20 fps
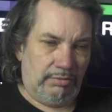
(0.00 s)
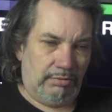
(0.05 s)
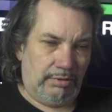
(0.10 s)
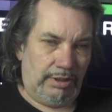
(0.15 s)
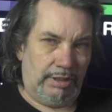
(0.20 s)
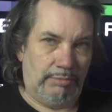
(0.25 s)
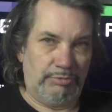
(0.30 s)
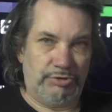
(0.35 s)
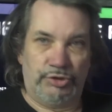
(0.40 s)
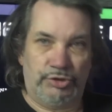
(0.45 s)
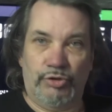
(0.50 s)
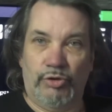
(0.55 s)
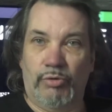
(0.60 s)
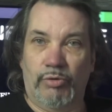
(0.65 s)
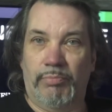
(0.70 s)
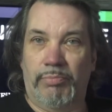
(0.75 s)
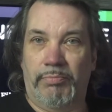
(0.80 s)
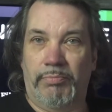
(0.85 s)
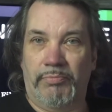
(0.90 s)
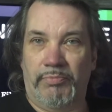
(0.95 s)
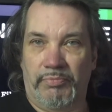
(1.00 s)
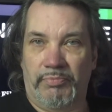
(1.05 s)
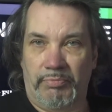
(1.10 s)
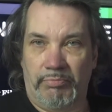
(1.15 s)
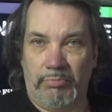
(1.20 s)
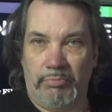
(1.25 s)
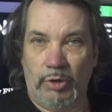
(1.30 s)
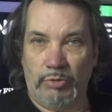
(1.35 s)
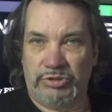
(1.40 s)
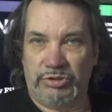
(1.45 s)
I'm sure
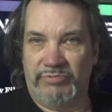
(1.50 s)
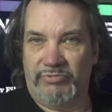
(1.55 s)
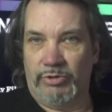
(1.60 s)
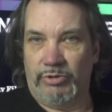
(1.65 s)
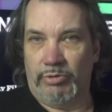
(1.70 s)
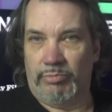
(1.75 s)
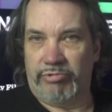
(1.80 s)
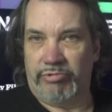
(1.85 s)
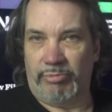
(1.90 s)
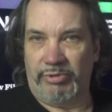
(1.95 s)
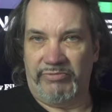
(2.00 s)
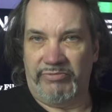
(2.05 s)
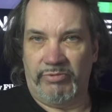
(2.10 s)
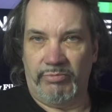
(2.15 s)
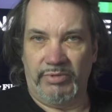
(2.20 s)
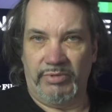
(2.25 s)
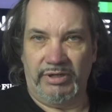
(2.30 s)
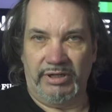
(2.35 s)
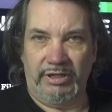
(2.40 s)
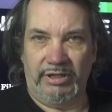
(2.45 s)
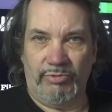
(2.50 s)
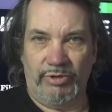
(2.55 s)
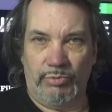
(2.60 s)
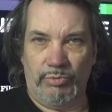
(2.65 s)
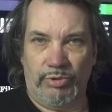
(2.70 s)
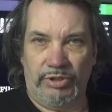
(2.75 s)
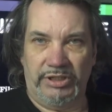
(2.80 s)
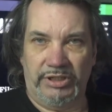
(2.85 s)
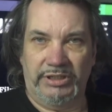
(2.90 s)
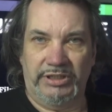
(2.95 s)
most of you are probably familiar with
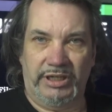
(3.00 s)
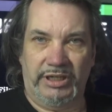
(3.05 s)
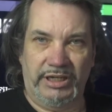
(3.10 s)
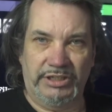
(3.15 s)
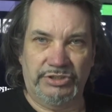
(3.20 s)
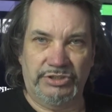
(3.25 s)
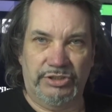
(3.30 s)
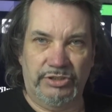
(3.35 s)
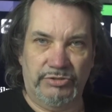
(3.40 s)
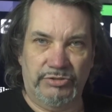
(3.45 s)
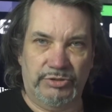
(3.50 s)
what Indicator do,